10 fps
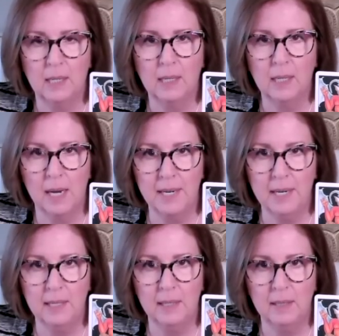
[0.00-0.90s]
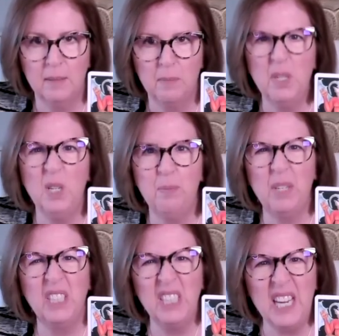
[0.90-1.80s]
Got it?
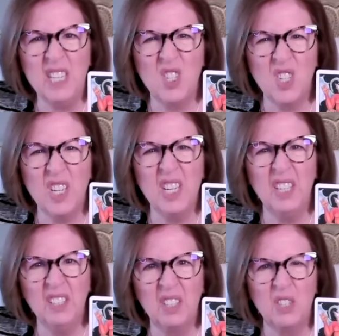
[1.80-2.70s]
Manipulation,